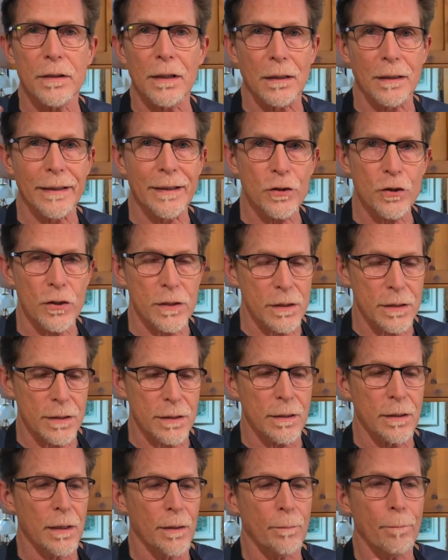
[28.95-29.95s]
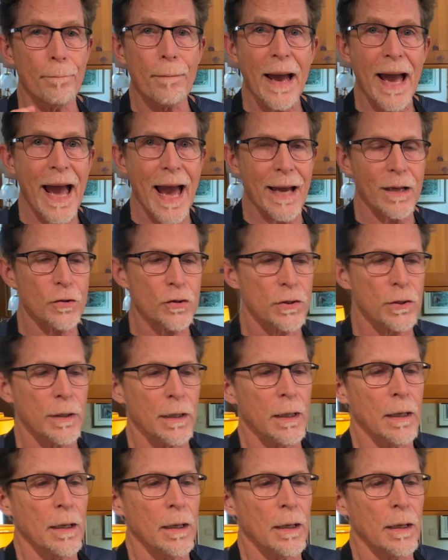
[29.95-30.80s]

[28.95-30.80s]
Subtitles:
delicious mash.